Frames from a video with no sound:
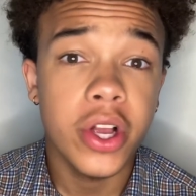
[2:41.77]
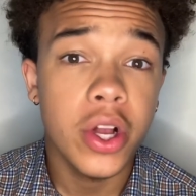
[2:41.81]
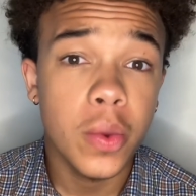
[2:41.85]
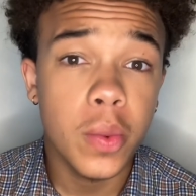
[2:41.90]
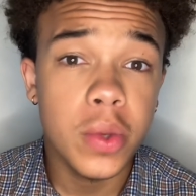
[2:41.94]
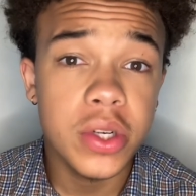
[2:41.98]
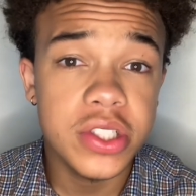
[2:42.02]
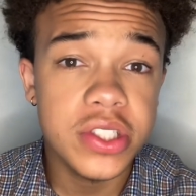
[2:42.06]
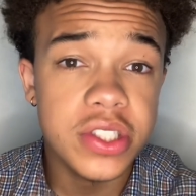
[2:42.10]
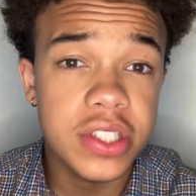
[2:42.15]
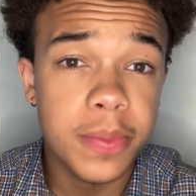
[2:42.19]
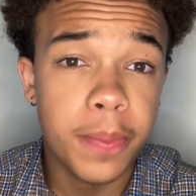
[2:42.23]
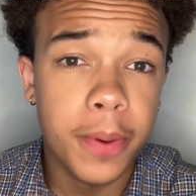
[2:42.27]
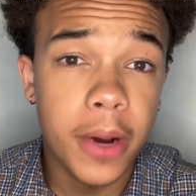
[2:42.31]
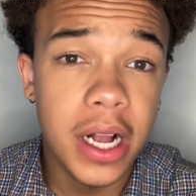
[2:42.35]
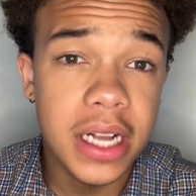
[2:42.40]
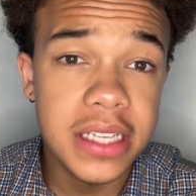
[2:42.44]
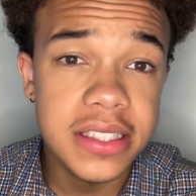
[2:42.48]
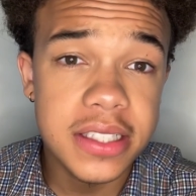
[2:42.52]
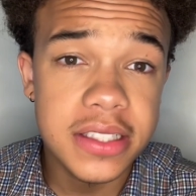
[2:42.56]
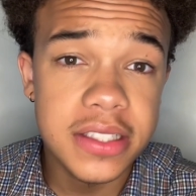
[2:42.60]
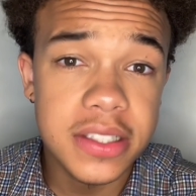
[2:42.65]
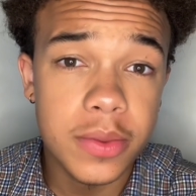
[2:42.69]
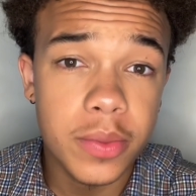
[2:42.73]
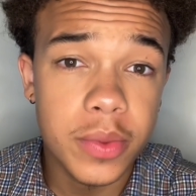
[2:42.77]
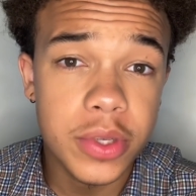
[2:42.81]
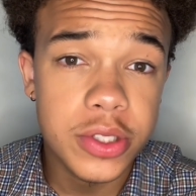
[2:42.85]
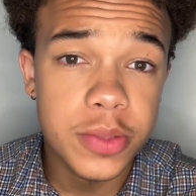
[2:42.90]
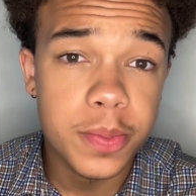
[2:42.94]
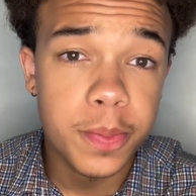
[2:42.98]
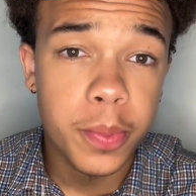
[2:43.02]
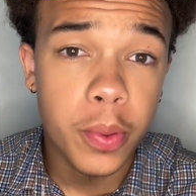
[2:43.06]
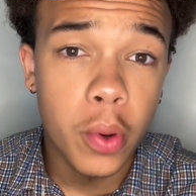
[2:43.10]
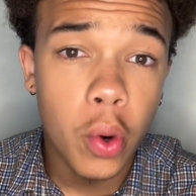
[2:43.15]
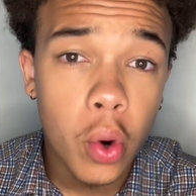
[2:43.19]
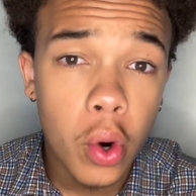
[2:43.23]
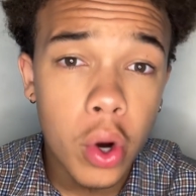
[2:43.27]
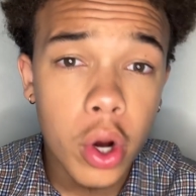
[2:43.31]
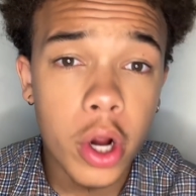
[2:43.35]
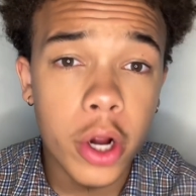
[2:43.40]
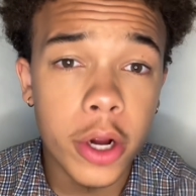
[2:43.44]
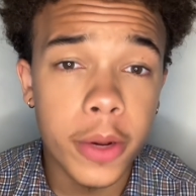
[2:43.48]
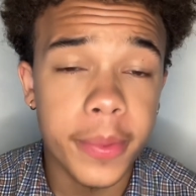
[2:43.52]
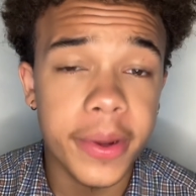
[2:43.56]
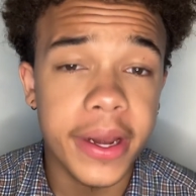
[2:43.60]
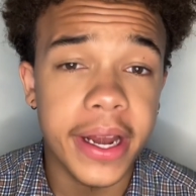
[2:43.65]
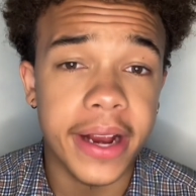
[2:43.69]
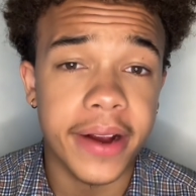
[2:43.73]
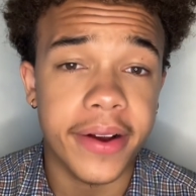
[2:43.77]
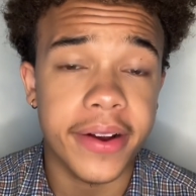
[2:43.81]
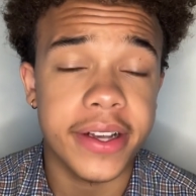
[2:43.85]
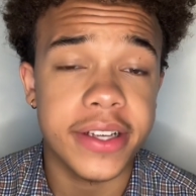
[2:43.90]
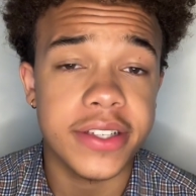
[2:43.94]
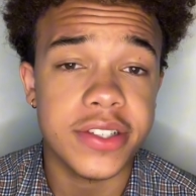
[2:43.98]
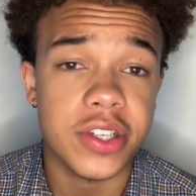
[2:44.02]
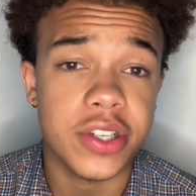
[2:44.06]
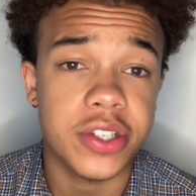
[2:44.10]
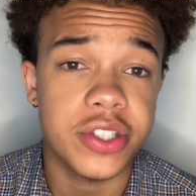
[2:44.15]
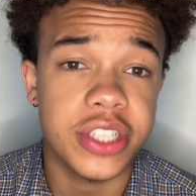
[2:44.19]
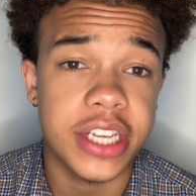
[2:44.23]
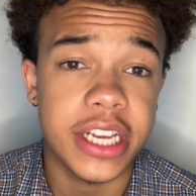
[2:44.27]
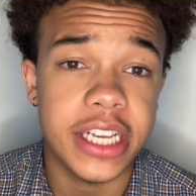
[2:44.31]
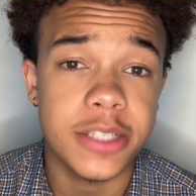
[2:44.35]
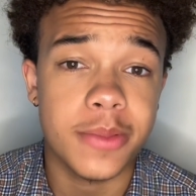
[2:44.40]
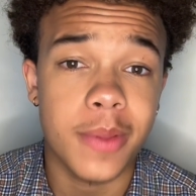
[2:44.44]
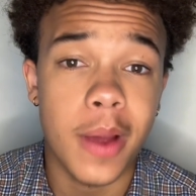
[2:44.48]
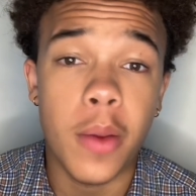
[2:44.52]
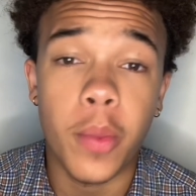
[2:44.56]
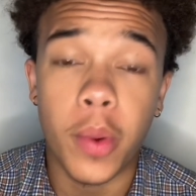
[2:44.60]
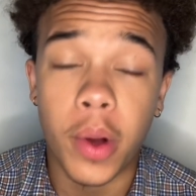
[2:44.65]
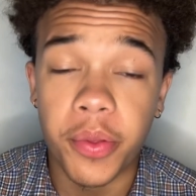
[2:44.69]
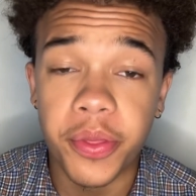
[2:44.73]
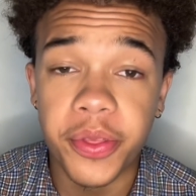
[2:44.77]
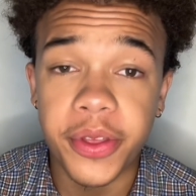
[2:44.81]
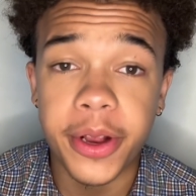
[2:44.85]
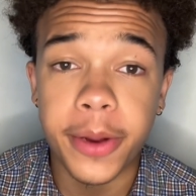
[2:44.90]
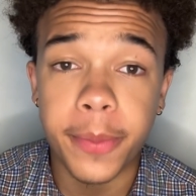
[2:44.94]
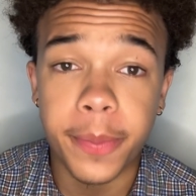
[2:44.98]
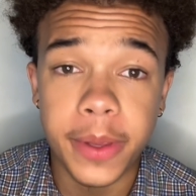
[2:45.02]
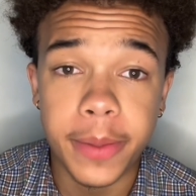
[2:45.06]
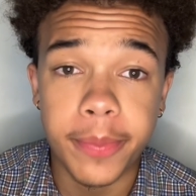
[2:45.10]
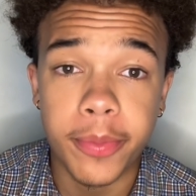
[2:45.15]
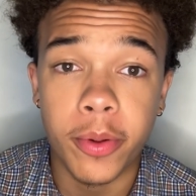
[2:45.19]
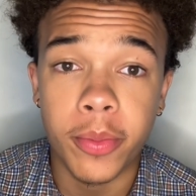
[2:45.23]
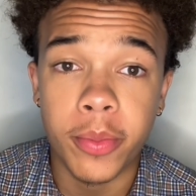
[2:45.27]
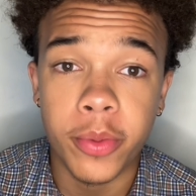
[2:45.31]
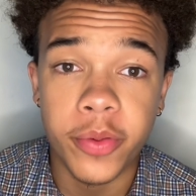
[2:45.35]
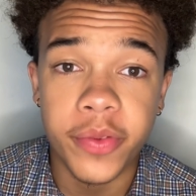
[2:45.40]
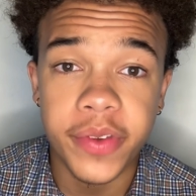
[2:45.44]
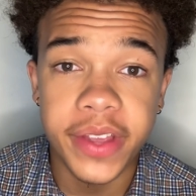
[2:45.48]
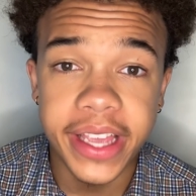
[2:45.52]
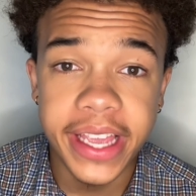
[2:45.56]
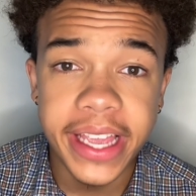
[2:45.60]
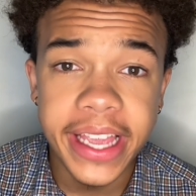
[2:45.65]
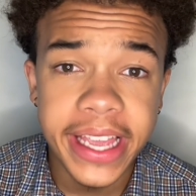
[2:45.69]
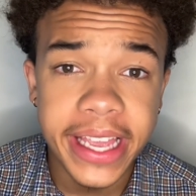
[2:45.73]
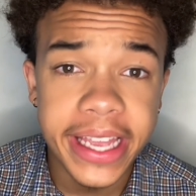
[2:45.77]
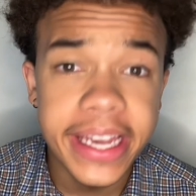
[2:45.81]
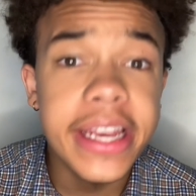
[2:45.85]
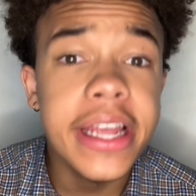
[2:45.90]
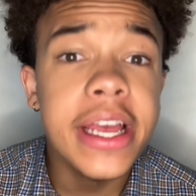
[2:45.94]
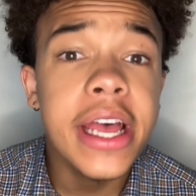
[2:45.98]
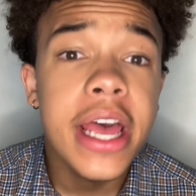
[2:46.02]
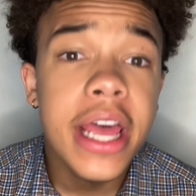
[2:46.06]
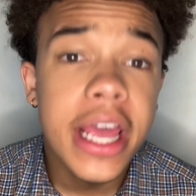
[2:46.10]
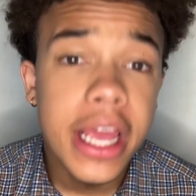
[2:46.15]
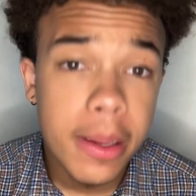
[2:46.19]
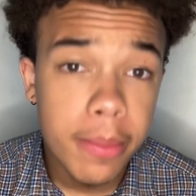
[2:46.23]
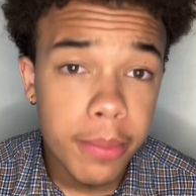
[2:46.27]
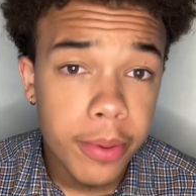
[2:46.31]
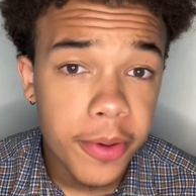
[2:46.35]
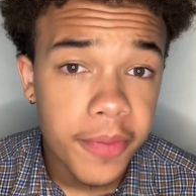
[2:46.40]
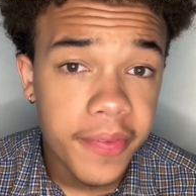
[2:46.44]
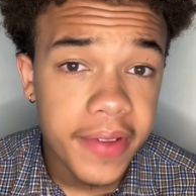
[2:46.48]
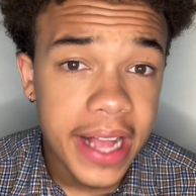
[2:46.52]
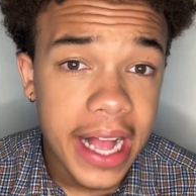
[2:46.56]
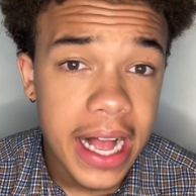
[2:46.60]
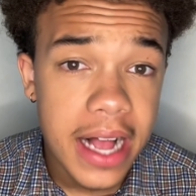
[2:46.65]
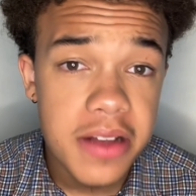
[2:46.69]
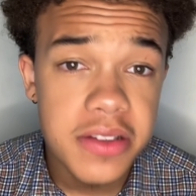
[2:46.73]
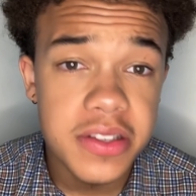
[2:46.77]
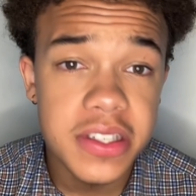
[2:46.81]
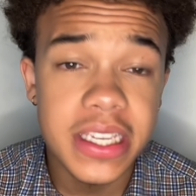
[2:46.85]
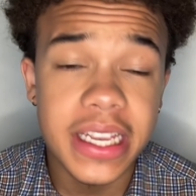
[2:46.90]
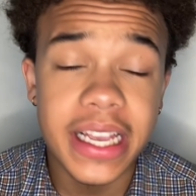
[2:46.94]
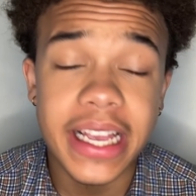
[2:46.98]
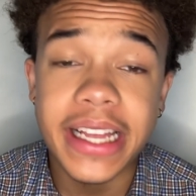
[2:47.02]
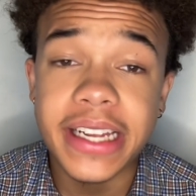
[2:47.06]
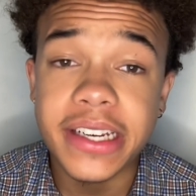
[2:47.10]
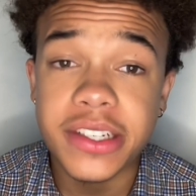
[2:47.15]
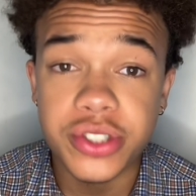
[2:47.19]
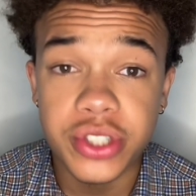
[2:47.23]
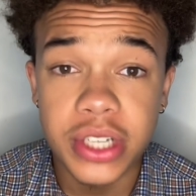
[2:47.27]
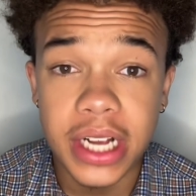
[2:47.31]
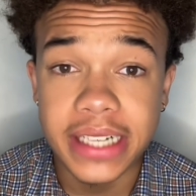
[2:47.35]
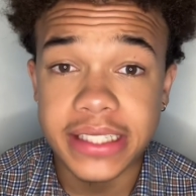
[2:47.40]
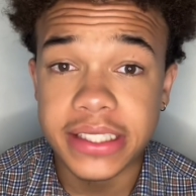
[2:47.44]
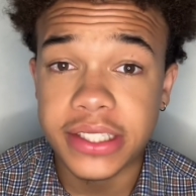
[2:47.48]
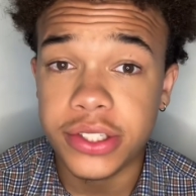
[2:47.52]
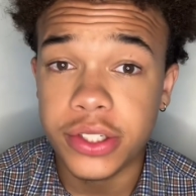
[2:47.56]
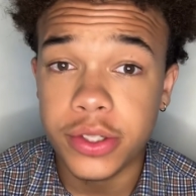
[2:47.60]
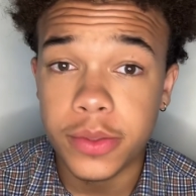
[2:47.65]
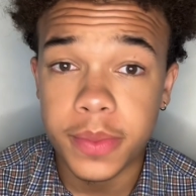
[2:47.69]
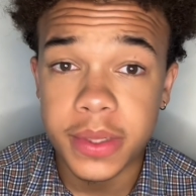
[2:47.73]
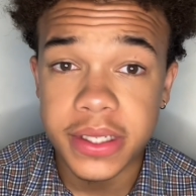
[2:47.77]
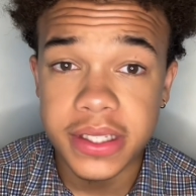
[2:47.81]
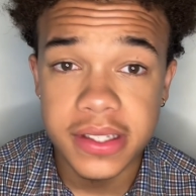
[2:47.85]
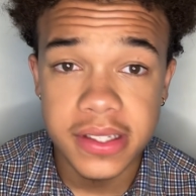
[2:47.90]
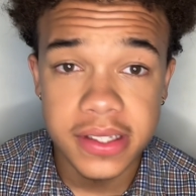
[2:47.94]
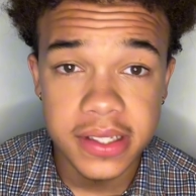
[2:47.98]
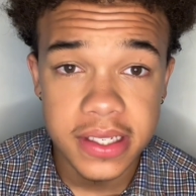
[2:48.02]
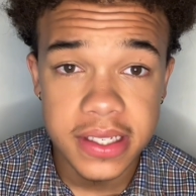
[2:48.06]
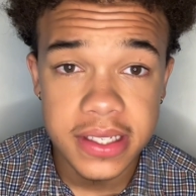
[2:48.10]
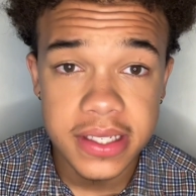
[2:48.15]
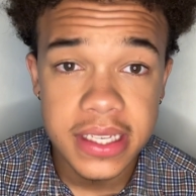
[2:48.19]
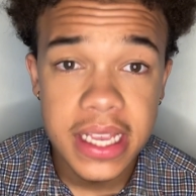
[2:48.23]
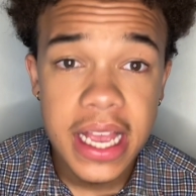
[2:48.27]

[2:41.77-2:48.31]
which is a process in which poor urban areas are changed by wealthier people moving in, improving housing, and attracting new businesses.